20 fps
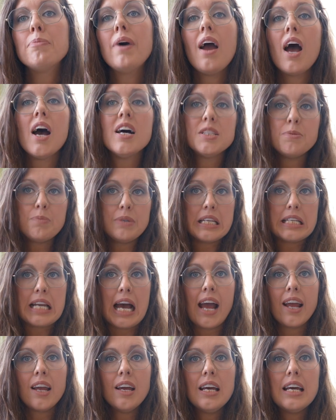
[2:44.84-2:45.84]
my husband and
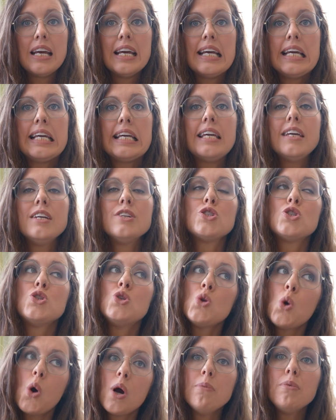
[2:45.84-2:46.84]
I, he is
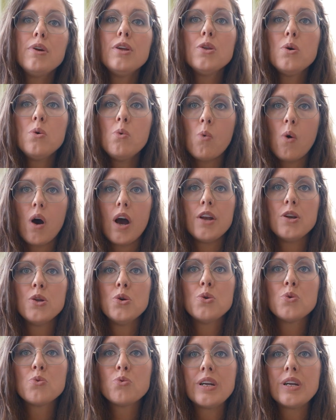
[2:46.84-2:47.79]
normally the one who